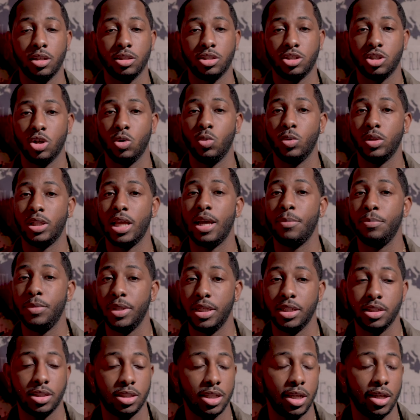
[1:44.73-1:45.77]
So with that
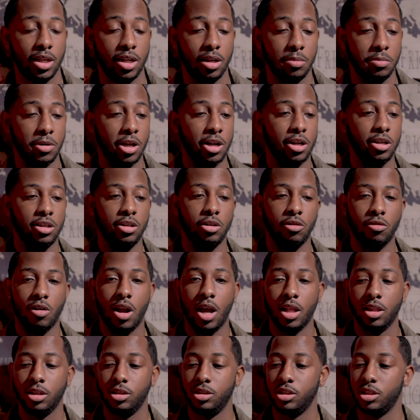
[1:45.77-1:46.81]
being said, I'm not a
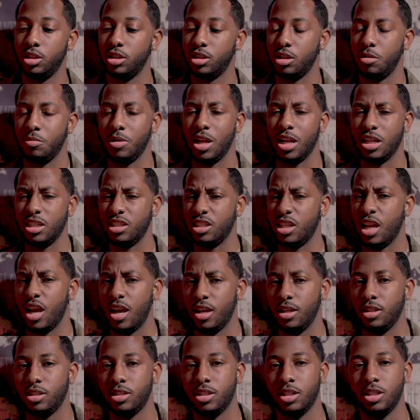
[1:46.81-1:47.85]
neurologist, I'm not a
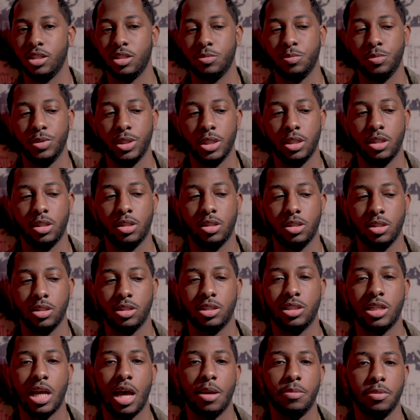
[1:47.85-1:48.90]
scientist, but
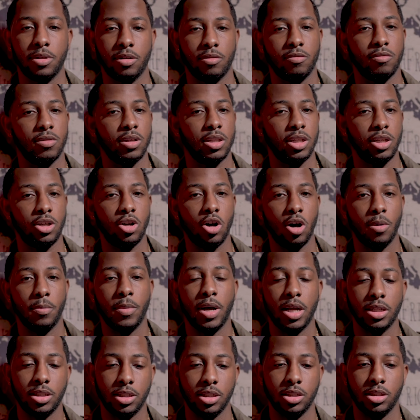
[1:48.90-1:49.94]
this topic really caught
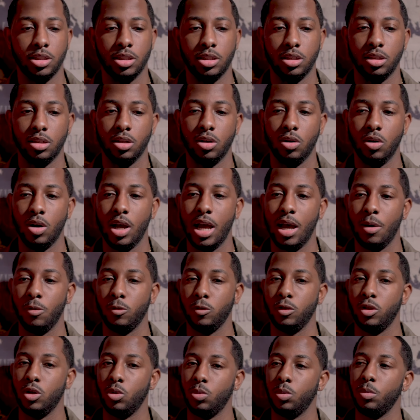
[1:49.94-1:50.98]
my attention on how
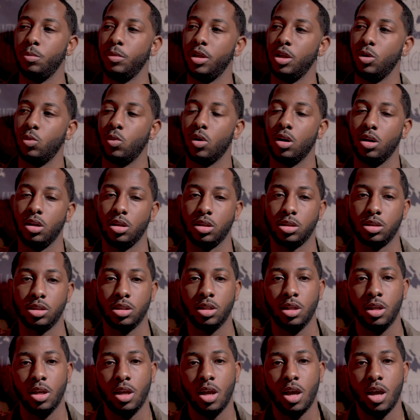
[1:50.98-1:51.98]
dopamine works.